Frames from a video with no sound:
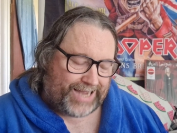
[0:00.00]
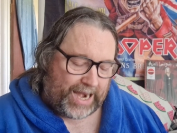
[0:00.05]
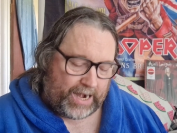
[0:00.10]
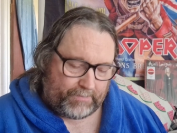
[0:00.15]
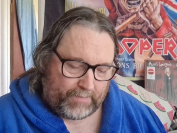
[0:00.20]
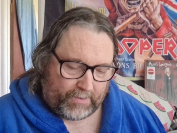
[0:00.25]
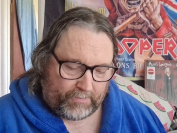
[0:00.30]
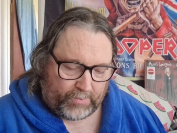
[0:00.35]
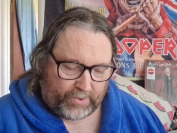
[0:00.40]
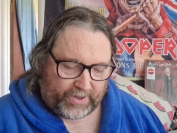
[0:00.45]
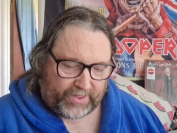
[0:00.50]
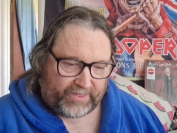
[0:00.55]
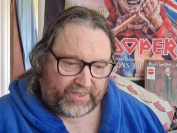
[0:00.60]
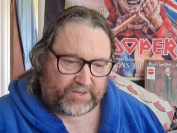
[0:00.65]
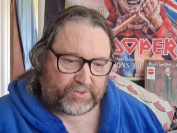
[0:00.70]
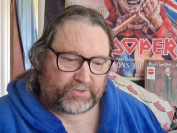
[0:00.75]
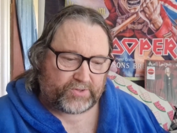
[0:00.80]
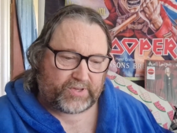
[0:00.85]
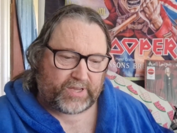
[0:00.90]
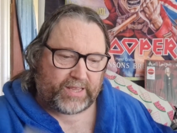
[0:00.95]
Can't remember whether
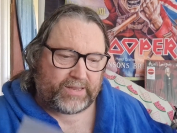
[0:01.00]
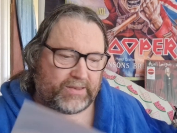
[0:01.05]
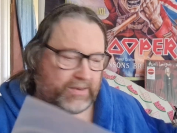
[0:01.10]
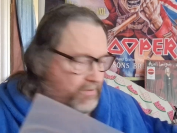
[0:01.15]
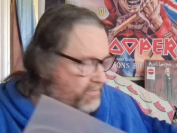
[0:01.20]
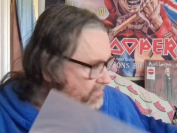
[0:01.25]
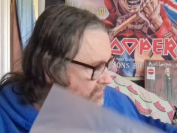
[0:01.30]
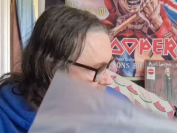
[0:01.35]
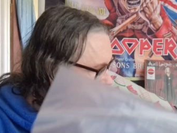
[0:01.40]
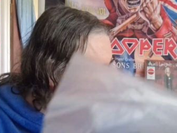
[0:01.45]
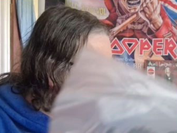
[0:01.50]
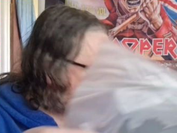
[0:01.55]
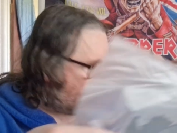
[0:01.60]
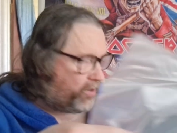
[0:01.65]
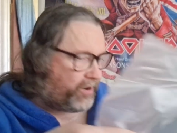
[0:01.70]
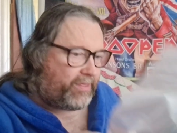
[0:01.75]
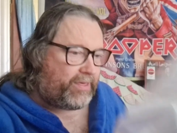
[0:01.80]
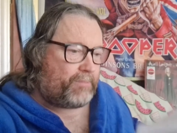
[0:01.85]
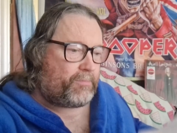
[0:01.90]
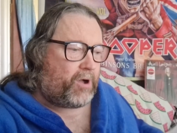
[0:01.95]
this was in
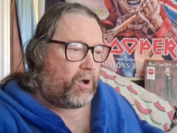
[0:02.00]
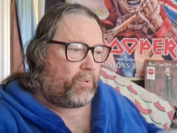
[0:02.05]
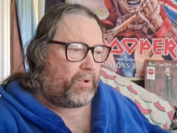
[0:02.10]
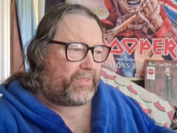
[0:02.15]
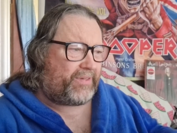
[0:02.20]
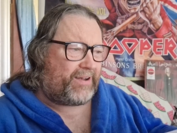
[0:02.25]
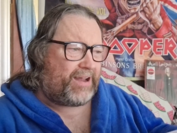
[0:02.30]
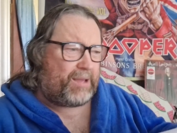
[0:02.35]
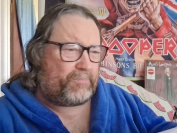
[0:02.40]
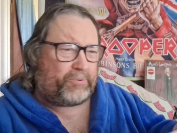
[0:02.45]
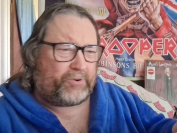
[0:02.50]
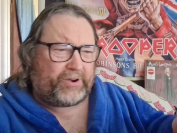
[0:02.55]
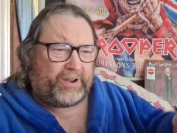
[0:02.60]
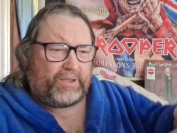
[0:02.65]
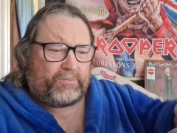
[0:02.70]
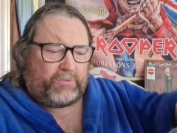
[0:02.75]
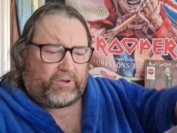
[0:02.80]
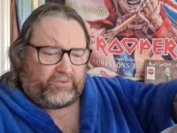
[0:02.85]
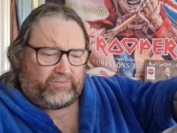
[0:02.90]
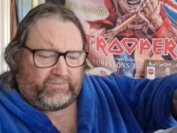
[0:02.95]
one of them or whether I
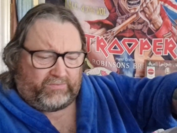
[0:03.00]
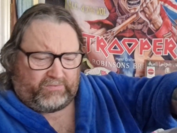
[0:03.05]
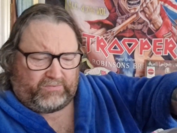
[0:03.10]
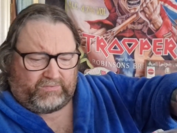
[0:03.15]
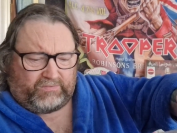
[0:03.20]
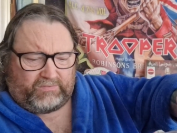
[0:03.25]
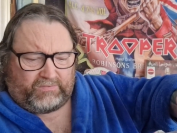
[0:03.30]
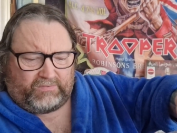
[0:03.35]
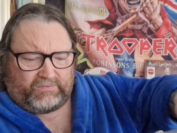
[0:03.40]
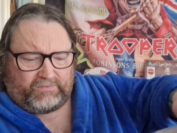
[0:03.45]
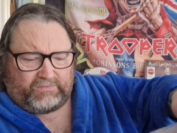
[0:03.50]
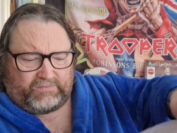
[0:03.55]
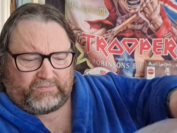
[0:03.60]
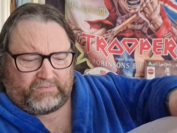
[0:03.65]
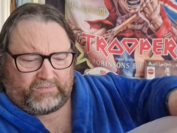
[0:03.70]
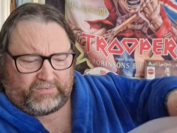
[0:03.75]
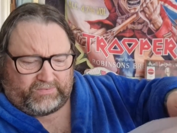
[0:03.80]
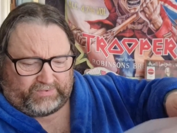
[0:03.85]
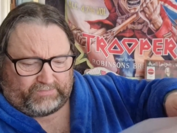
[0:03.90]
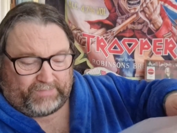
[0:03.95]
put it in one.
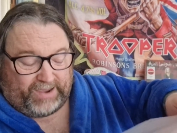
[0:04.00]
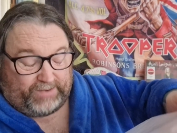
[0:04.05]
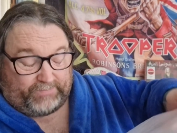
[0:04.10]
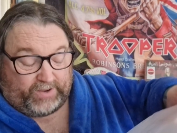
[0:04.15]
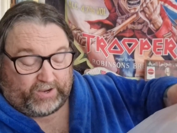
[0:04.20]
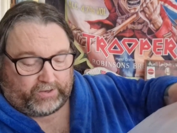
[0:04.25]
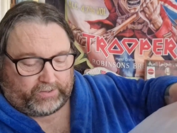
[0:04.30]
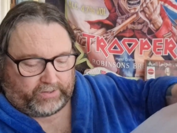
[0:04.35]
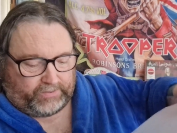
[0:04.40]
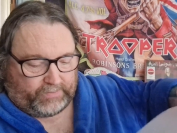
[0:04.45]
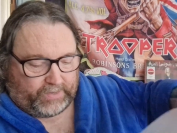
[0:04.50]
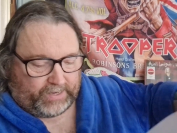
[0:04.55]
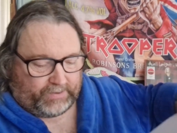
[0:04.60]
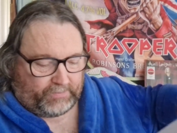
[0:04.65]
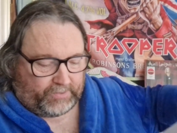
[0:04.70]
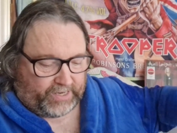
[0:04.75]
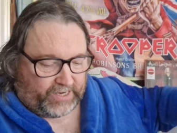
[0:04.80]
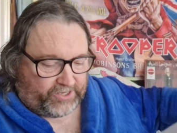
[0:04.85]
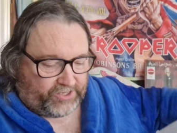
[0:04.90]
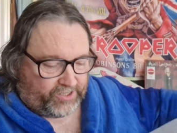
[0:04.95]
Might be already
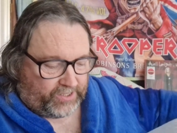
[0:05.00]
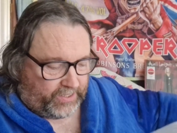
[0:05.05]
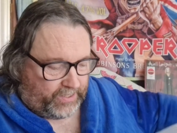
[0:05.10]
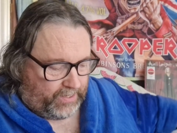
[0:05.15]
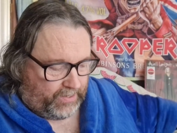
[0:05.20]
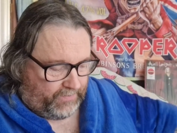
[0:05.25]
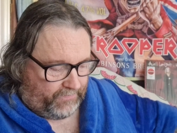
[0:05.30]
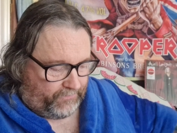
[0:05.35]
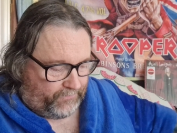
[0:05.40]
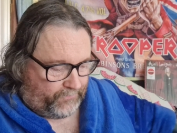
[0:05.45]
been in one, actually.